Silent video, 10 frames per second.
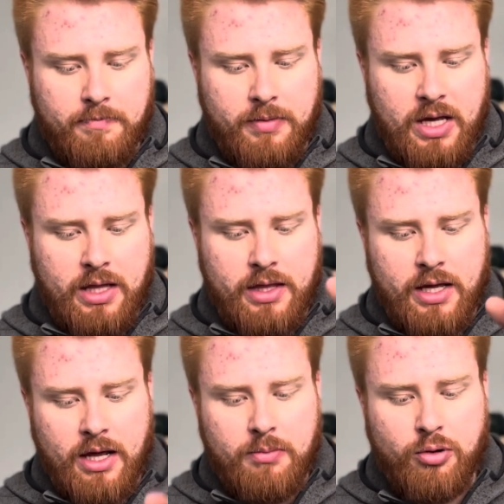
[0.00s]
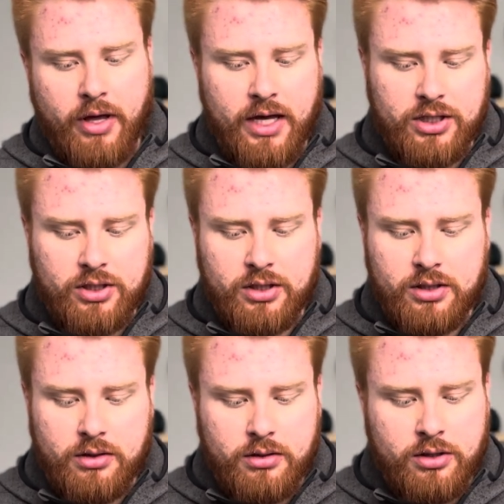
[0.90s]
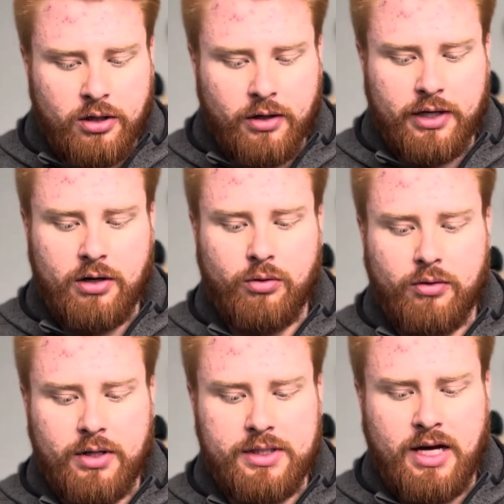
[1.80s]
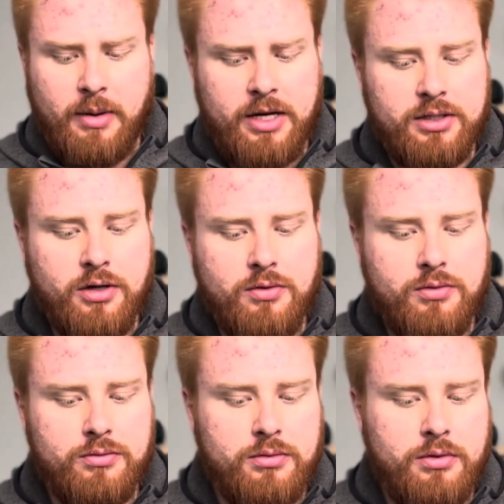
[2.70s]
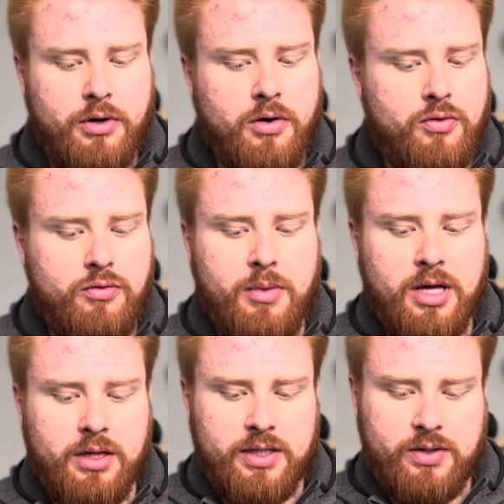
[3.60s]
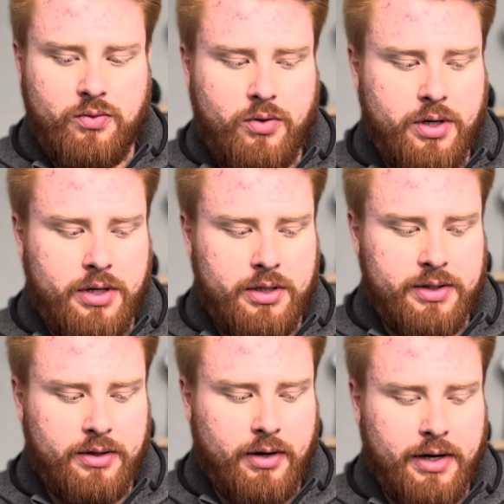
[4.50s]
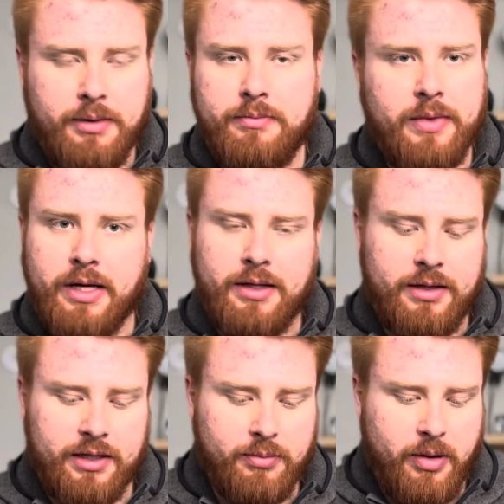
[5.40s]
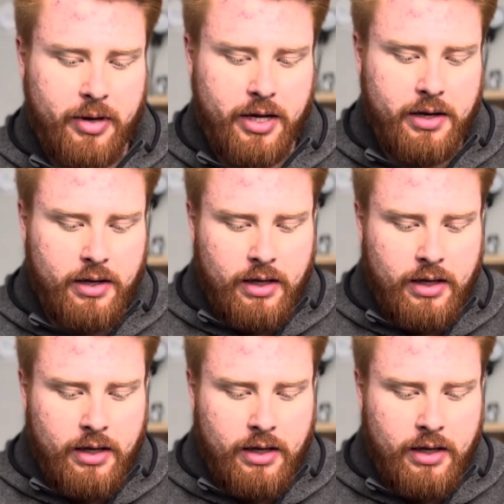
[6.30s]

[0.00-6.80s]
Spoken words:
And then I put a tourniquet holder on top. I don't know who made this one. Sorry, that's my bad.